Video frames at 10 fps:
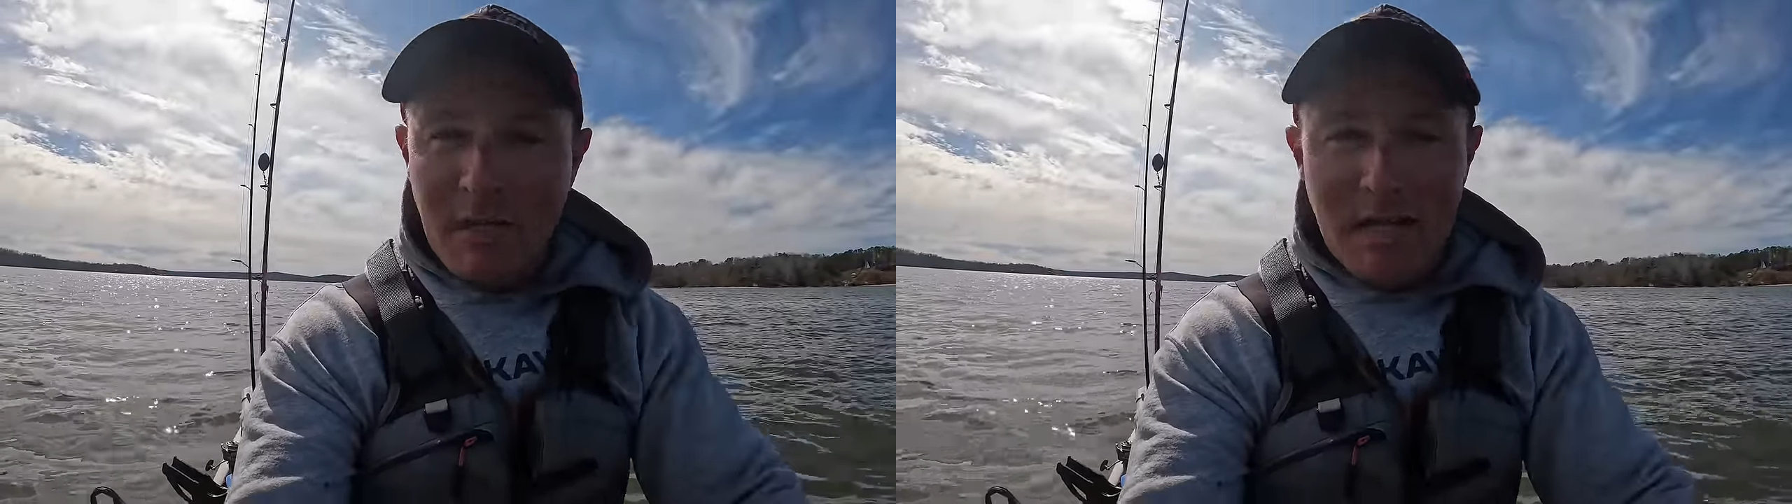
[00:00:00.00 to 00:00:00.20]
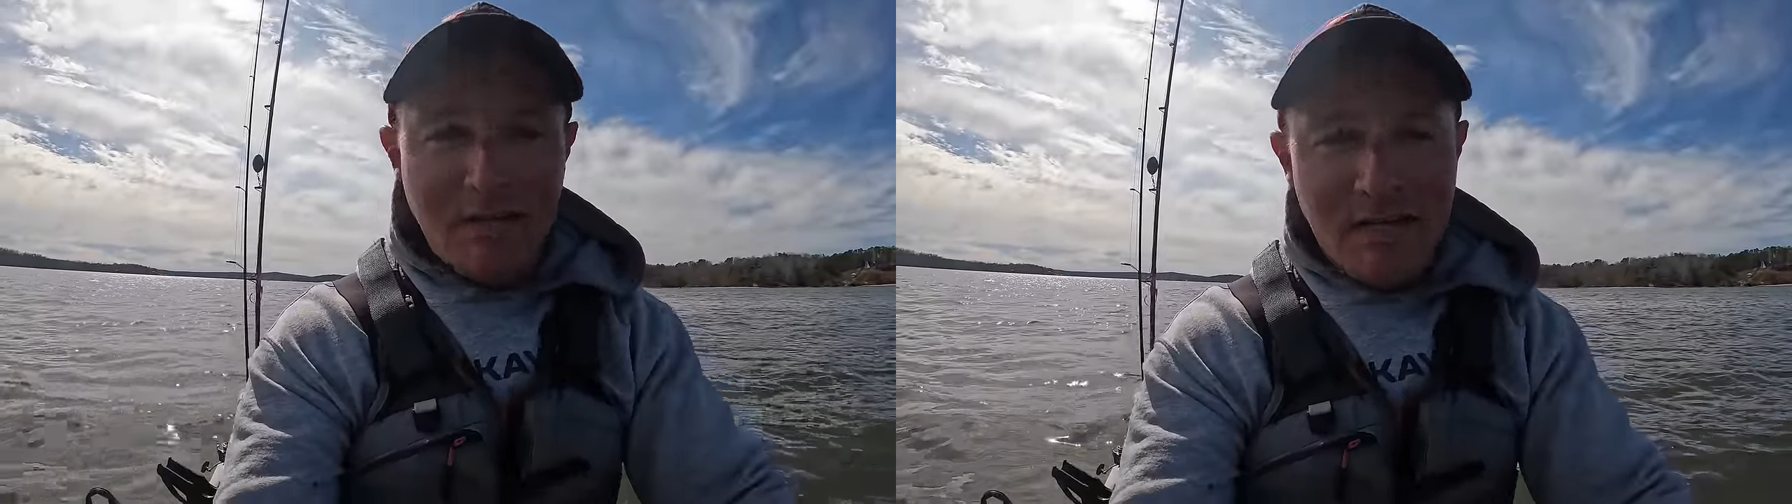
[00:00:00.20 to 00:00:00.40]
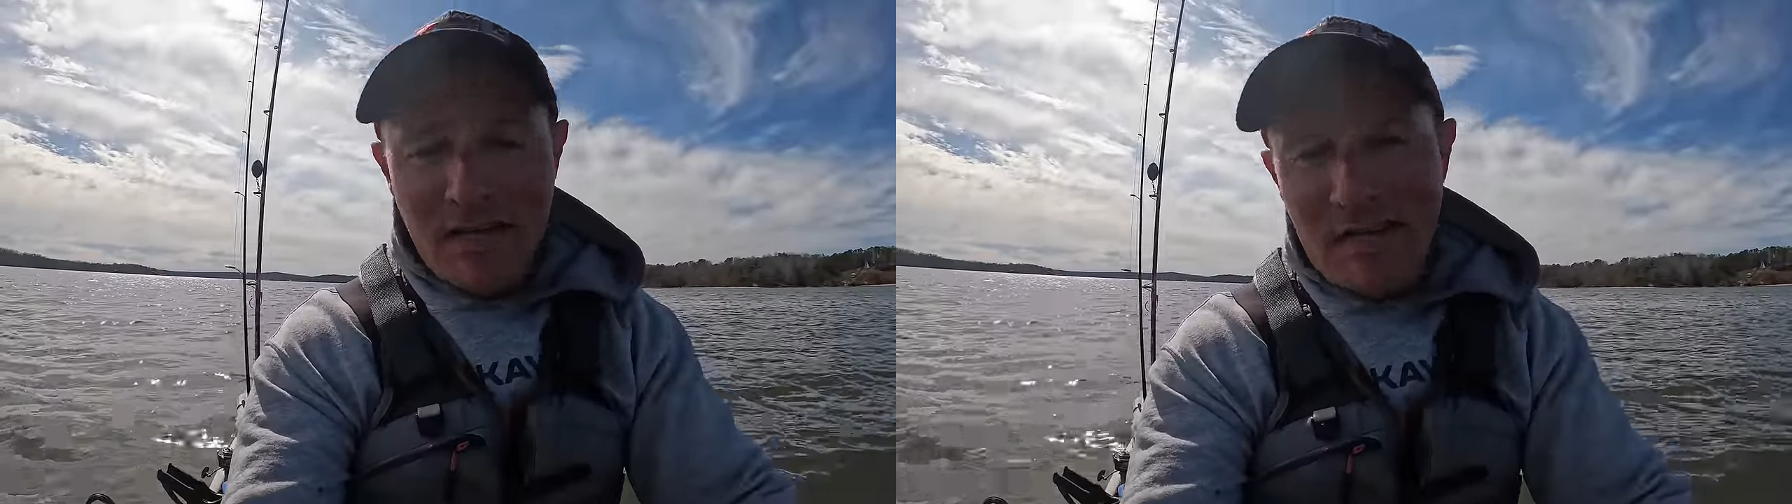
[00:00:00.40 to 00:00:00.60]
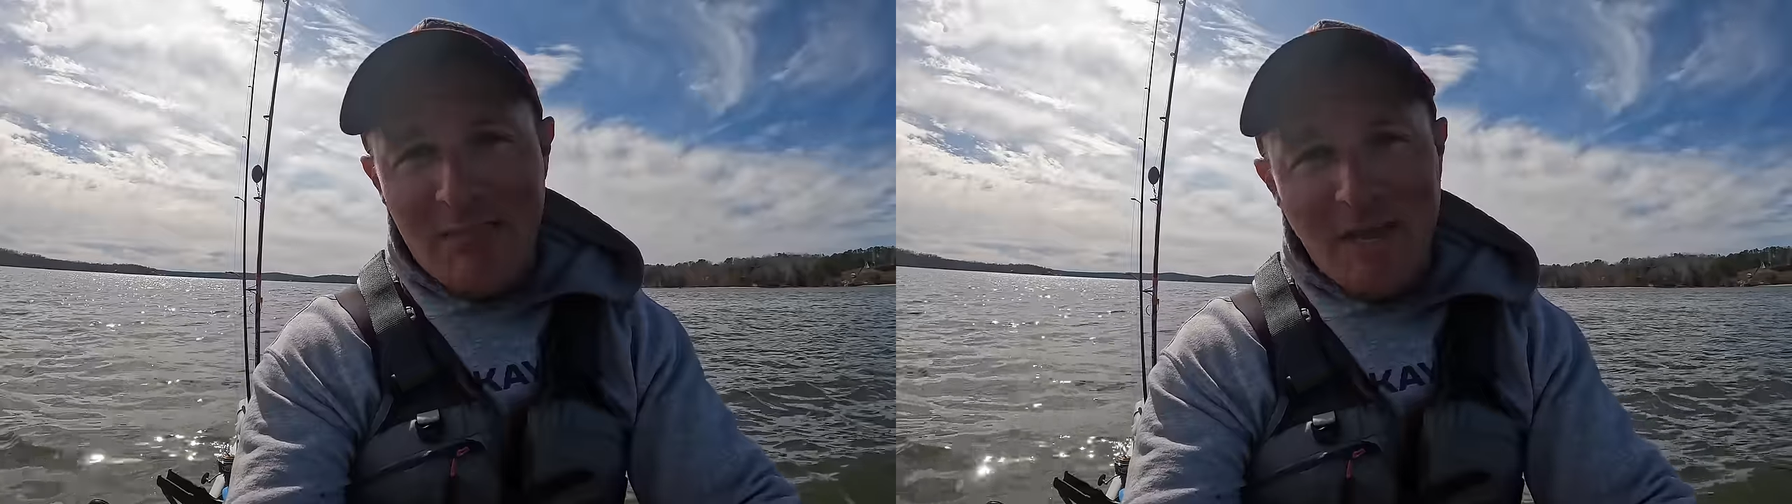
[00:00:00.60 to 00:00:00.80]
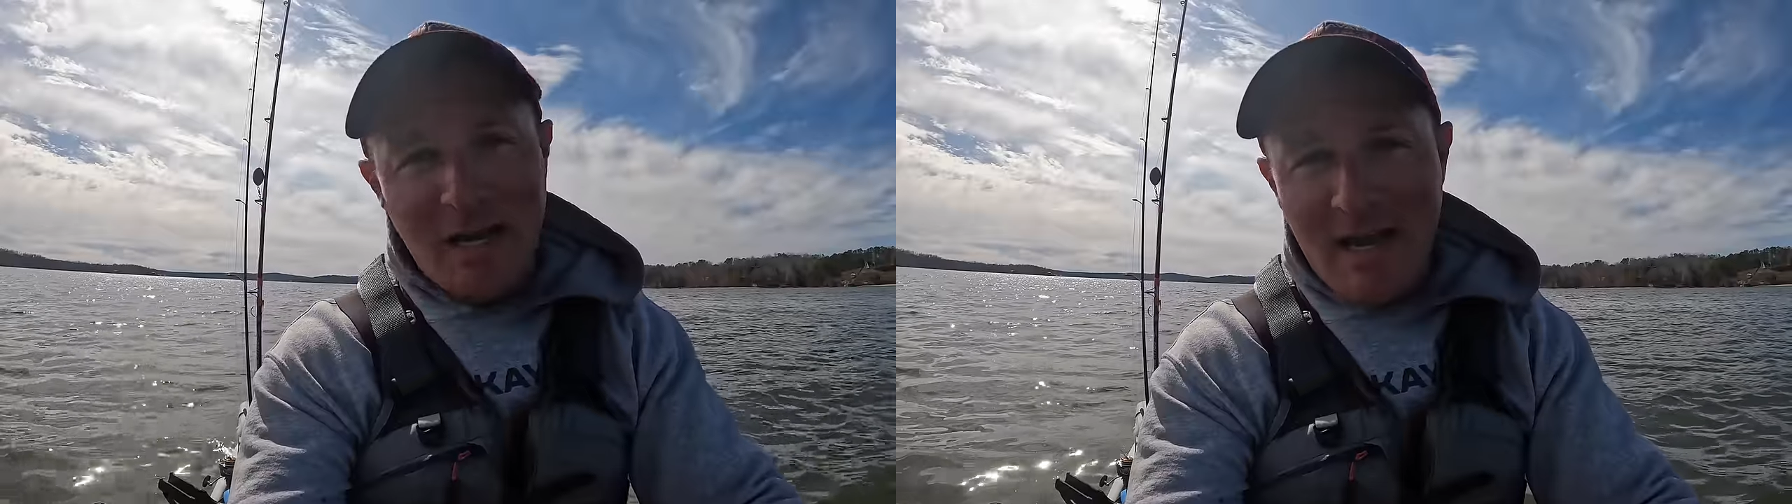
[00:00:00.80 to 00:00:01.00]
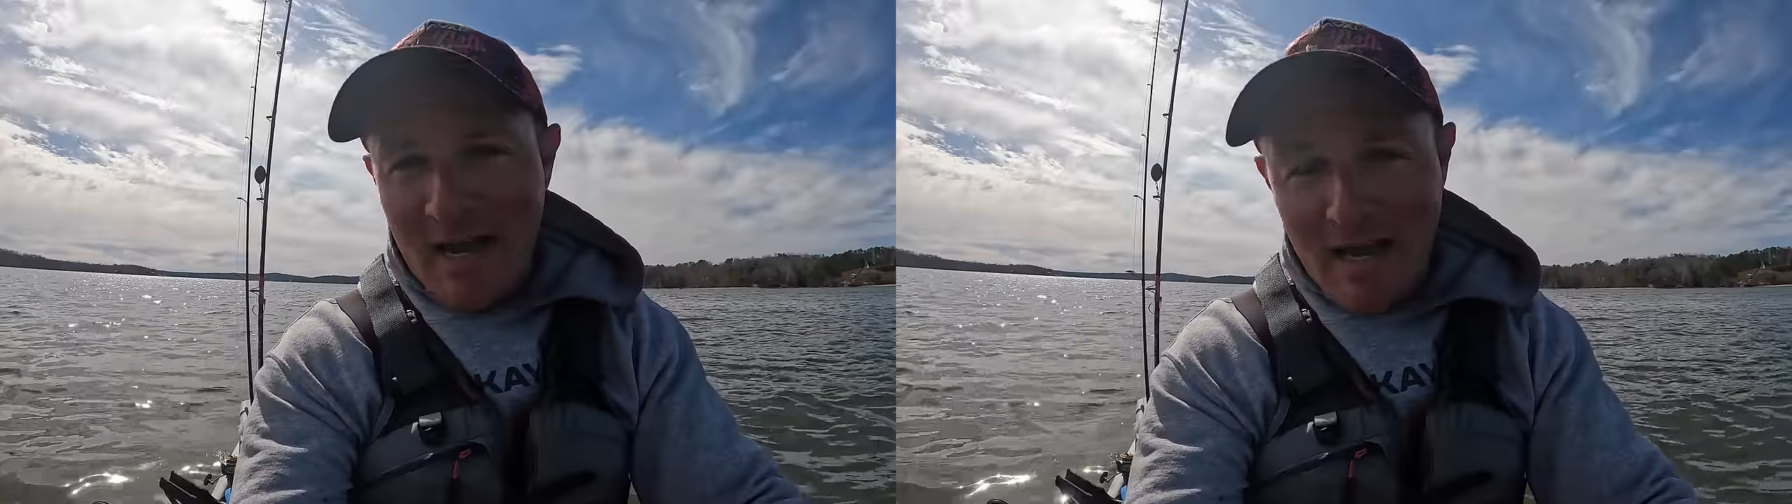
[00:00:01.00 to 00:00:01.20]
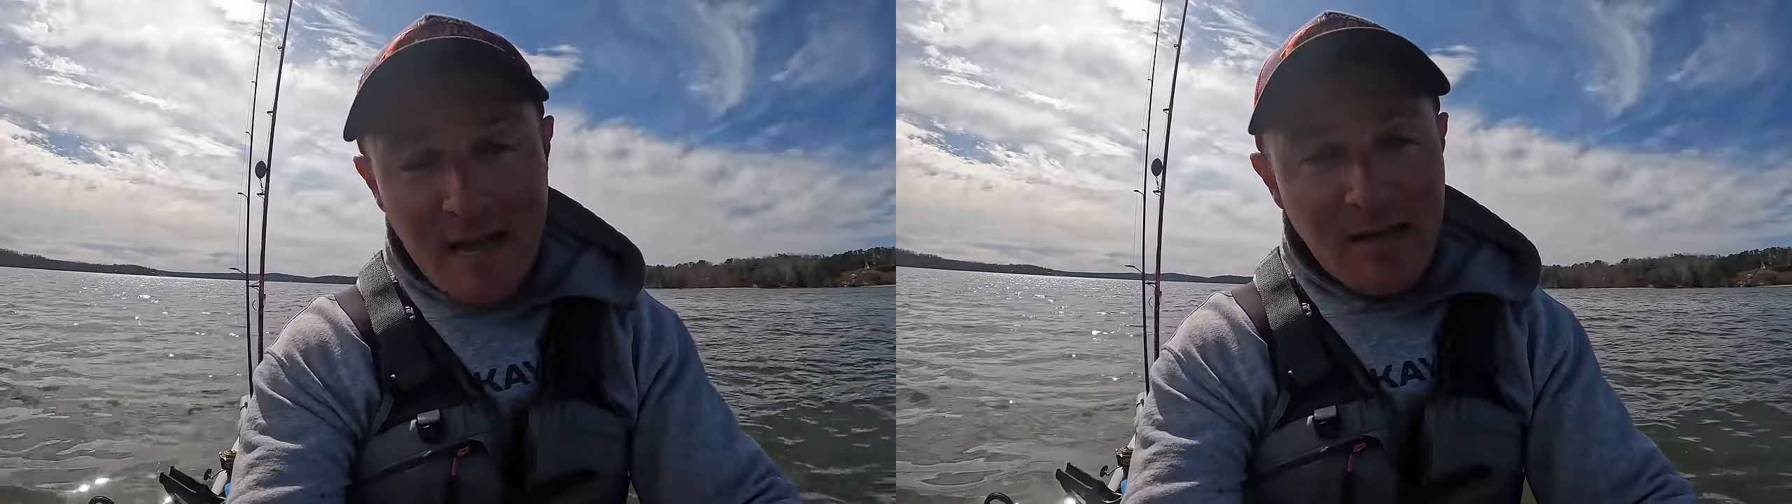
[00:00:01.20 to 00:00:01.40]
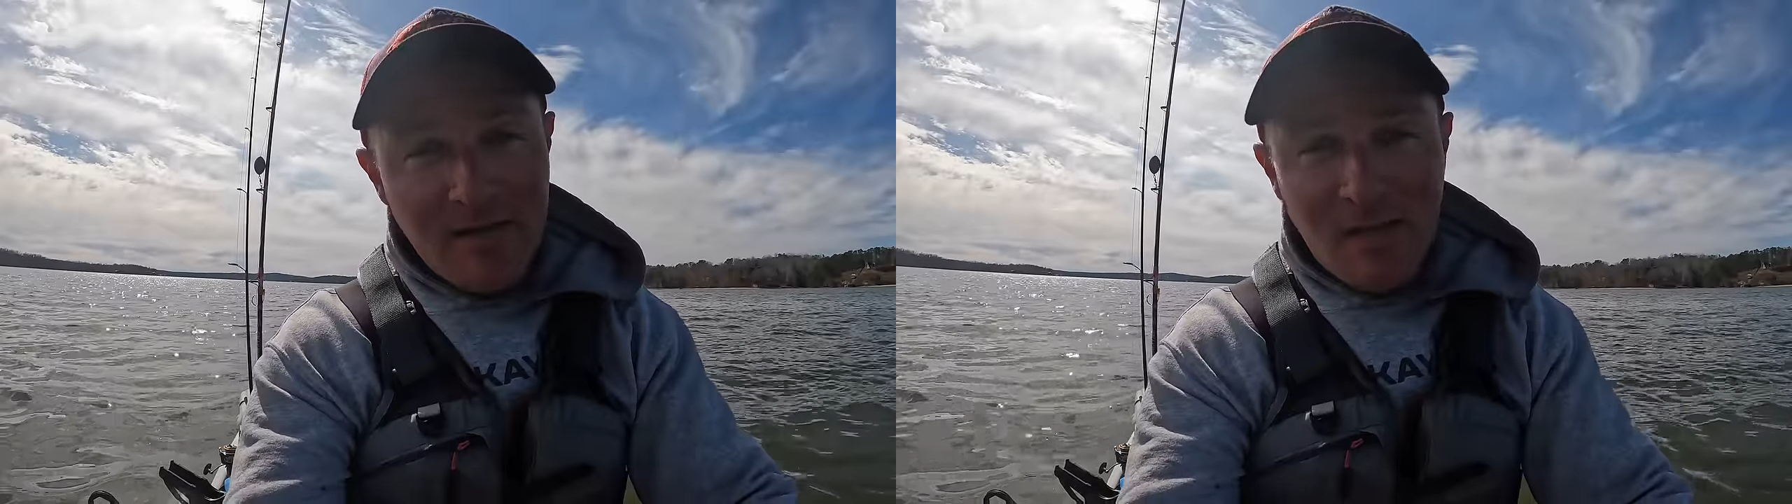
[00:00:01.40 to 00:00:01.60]
and every time that I
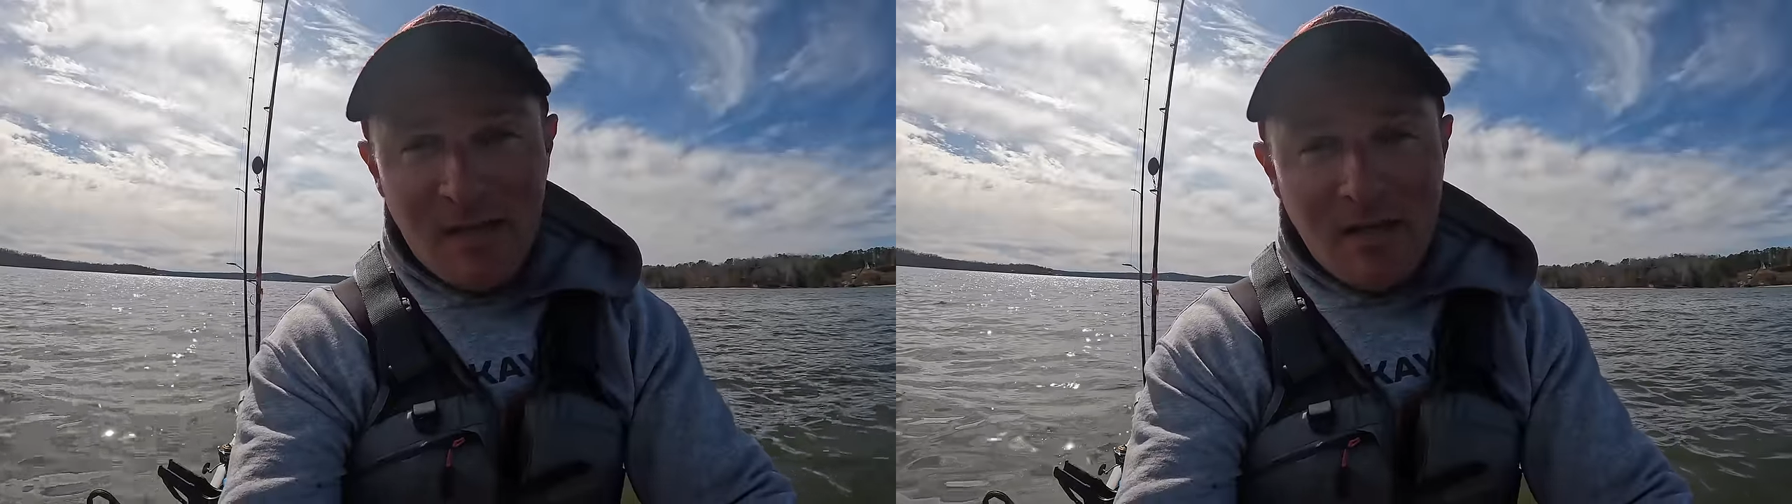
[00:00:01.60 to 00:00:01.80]
have,